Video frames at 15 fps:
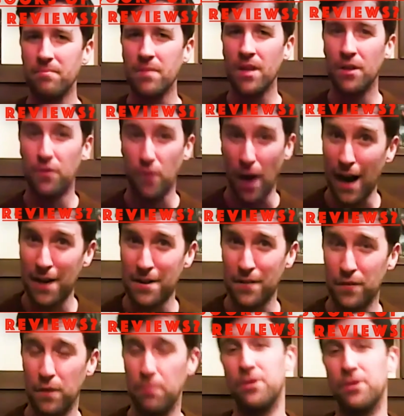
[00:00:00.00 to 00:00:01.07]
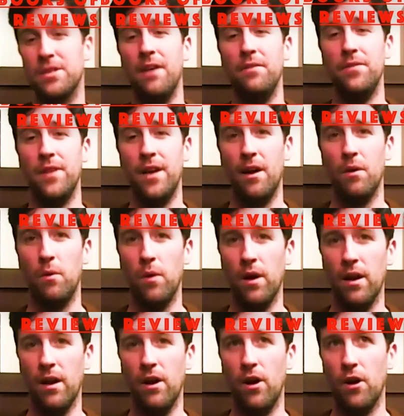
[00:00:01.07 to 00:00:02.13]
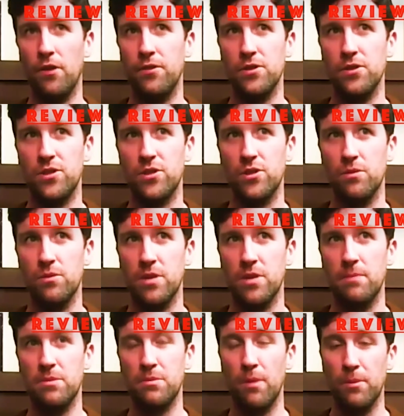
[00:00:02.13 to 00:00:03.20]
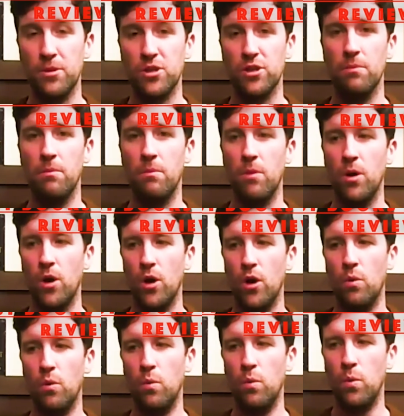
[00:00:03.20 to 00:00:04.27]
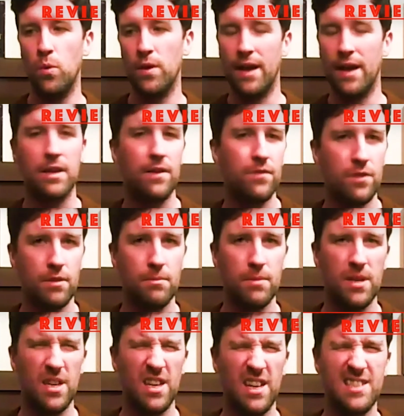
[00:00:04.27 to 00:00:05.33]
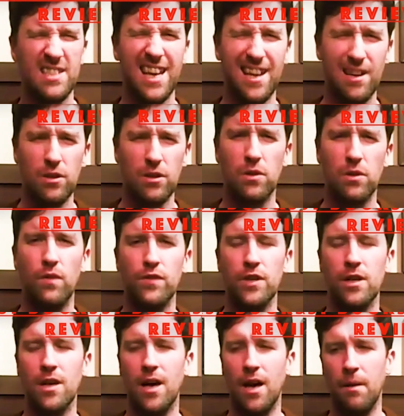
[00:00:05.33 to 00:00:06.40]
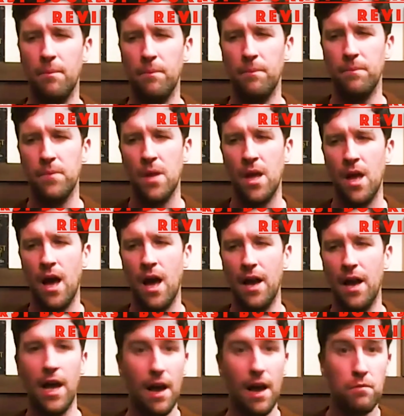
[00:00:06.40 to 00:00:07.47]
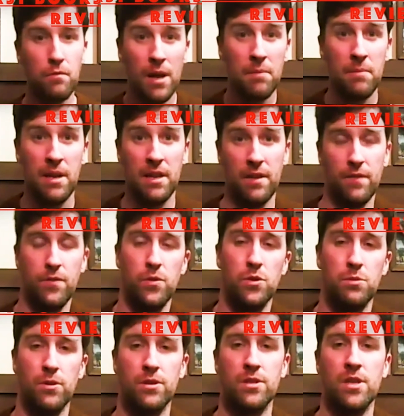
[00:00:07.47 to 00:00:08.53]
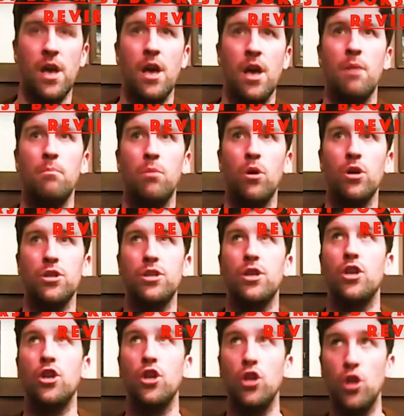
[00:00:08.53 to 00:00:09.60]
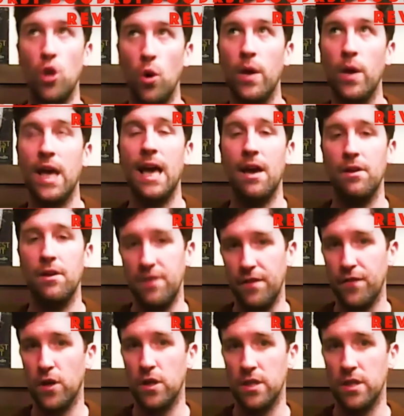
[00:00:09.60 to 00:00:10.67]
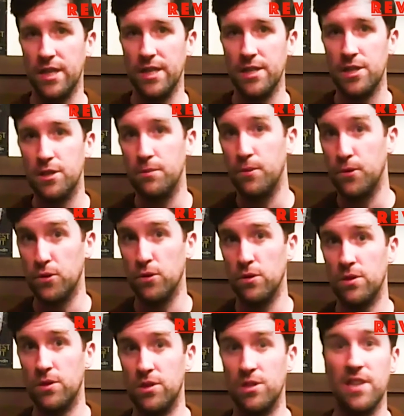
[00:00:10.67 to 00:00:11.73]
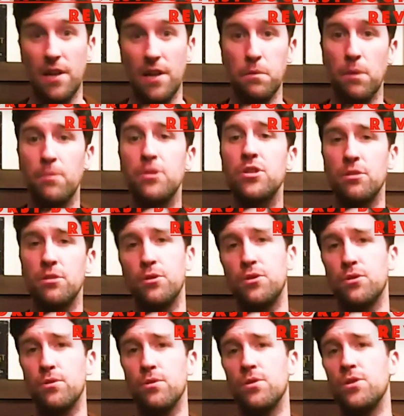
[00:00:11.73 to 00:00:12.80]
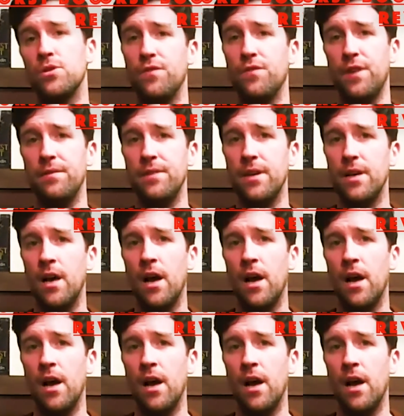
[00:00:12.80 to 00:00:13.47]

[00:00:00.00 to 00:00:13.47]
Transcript: there are definitely books out there where authors sometimes publish them without giving them a second look over. And I have read many of those books, but knowing how difficult it is to self-publish and to put your own stuff out there,